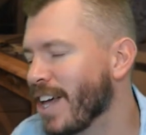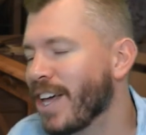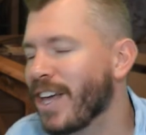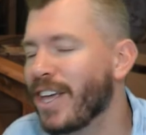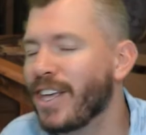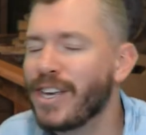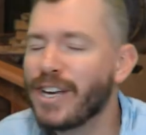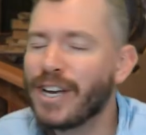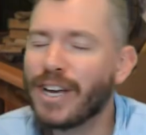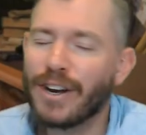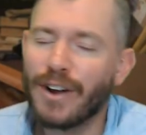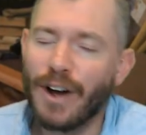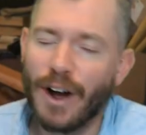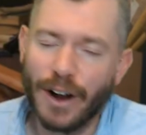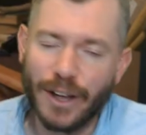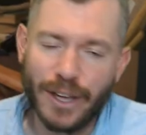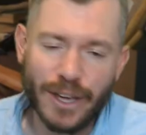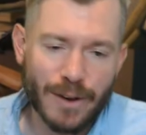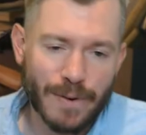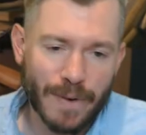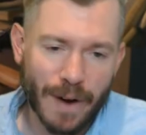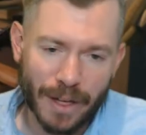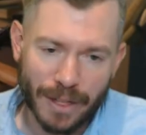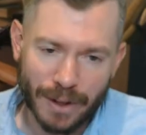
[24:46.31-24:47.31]
You could
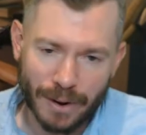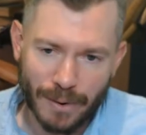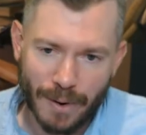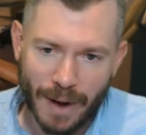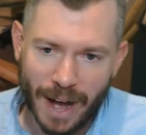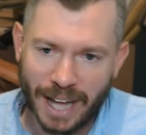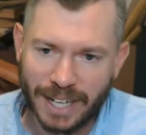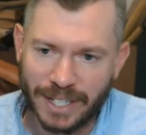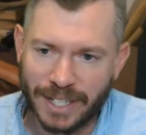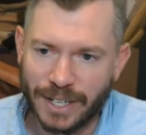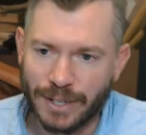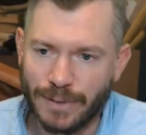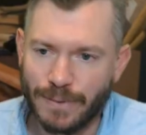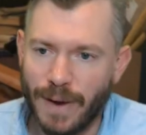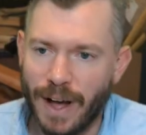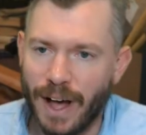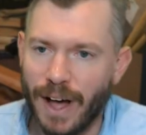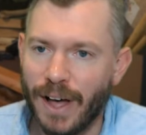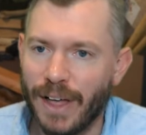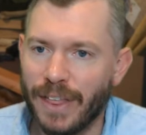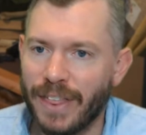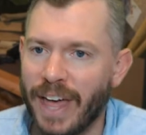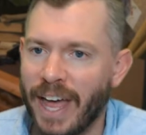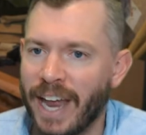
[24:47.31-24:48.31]
argue otherwise as
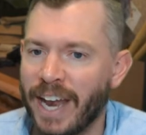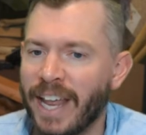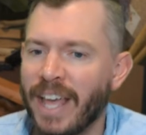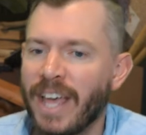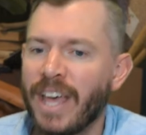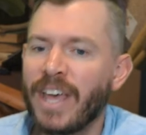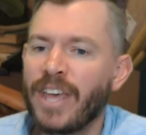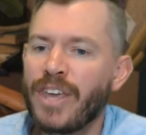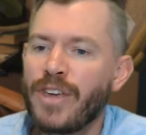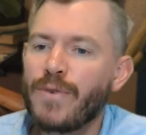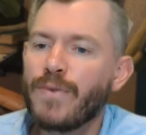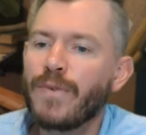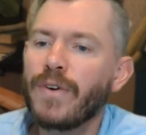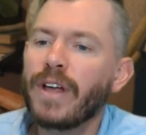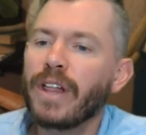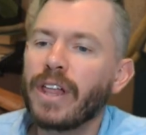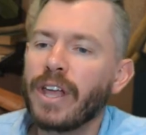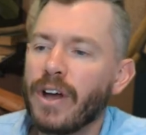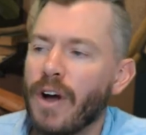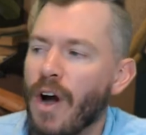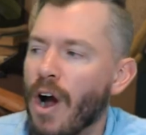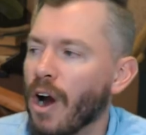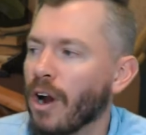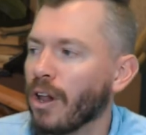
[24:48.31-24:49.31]
well that you
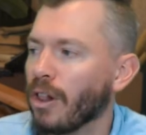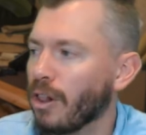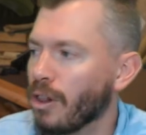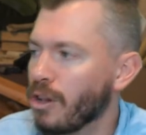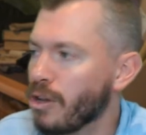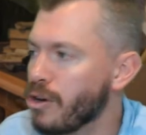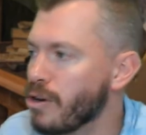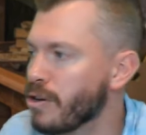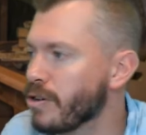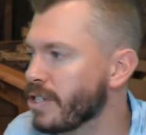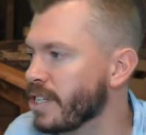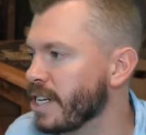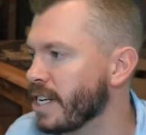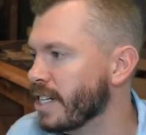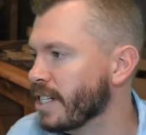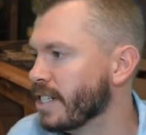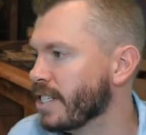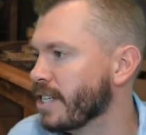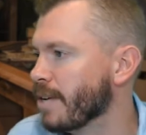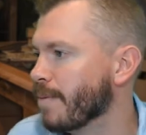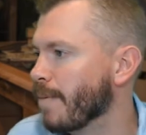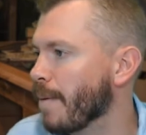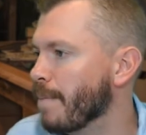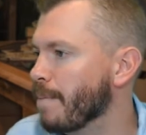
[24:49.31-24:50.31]
really are losing
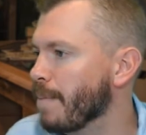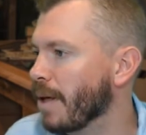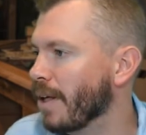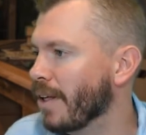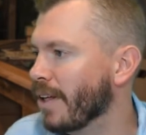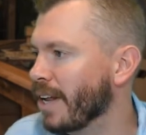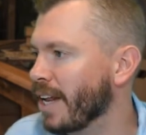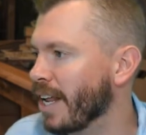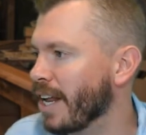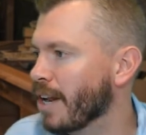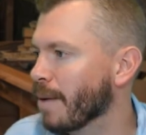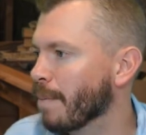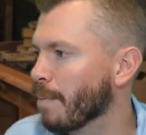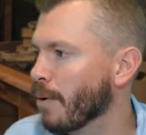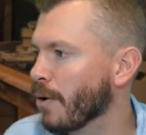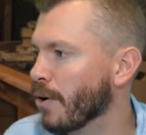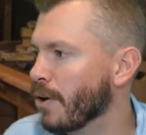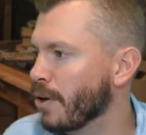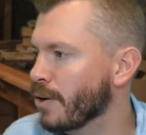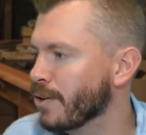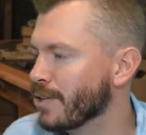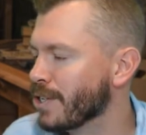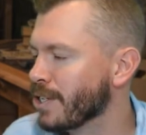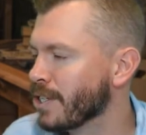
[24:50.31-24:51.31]
some ability to
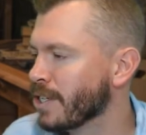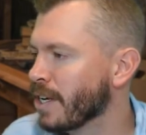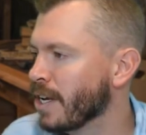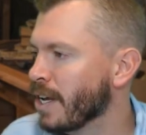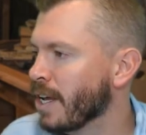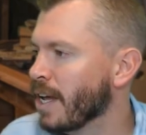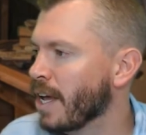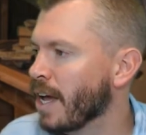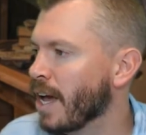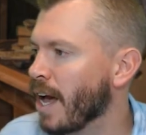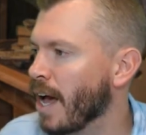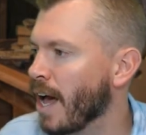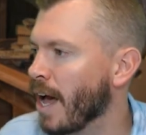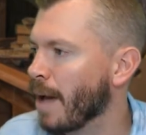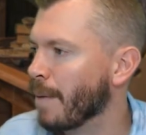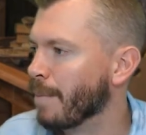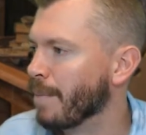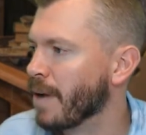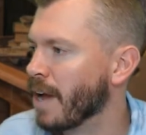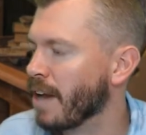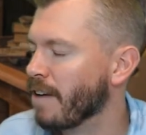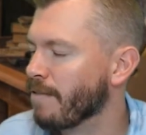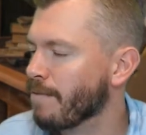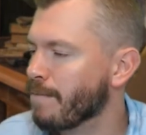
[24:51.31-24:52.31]
produce um,
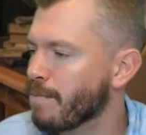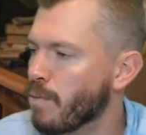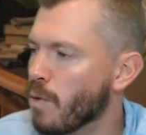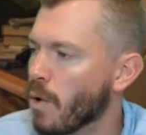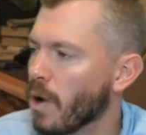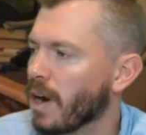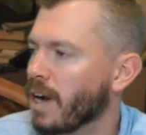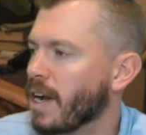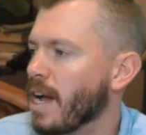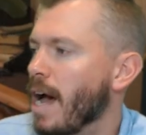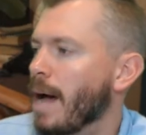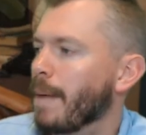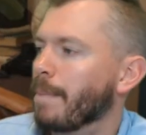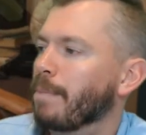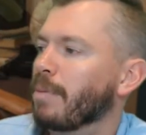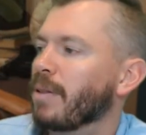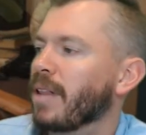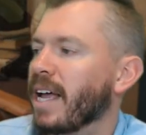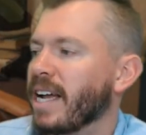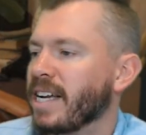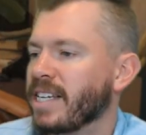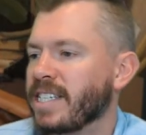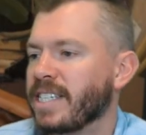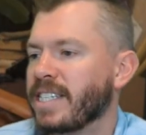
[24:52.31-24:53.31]
kind of more
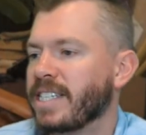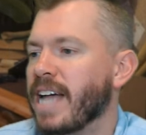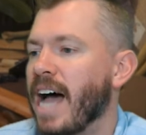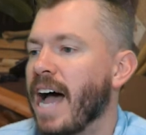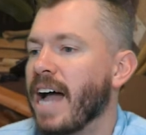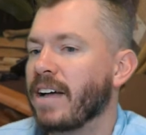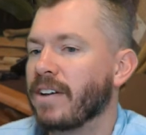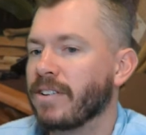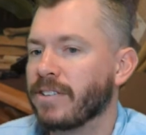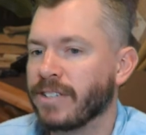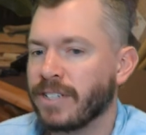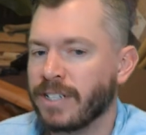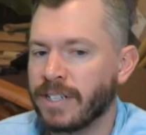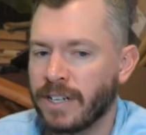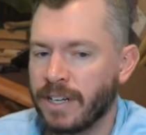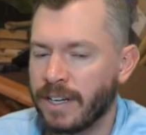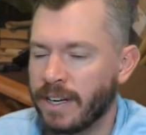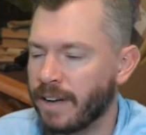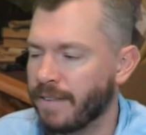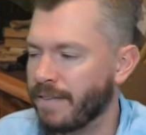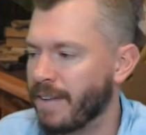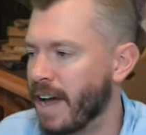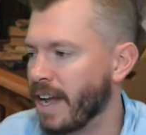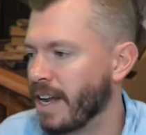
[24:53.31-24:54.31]
complex styles
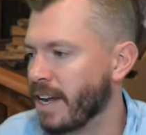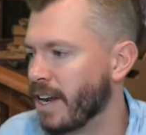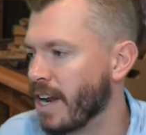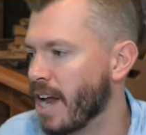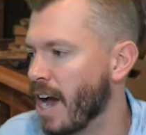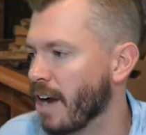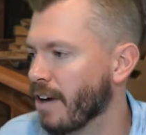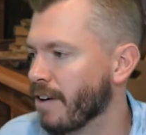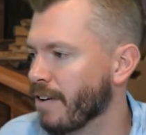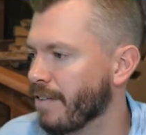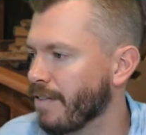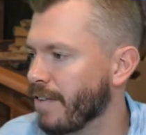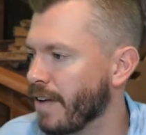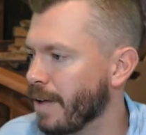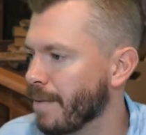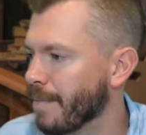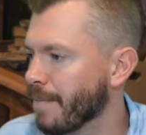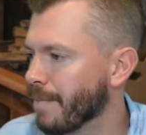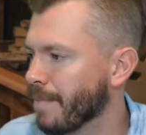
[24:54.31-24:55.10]
of iconography.